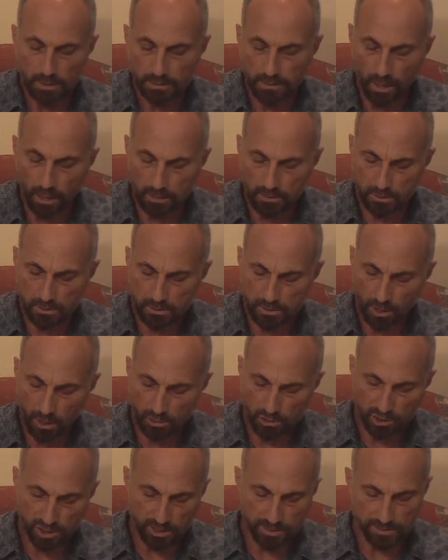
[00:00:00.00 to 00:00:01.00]
"Doctors
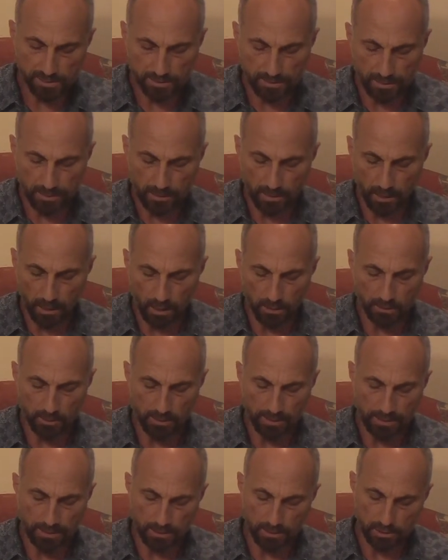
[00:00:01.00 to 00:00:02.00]
are just like
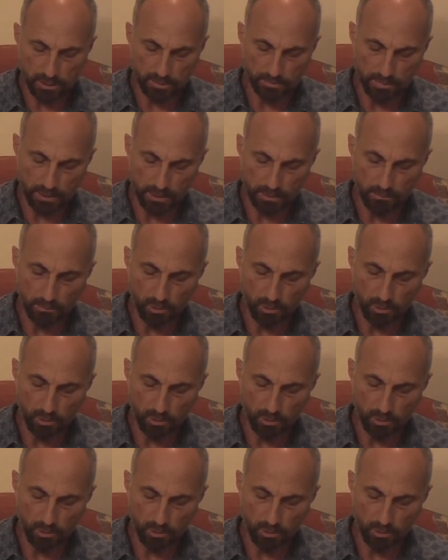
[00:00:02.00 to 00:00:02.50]
other Englishmen.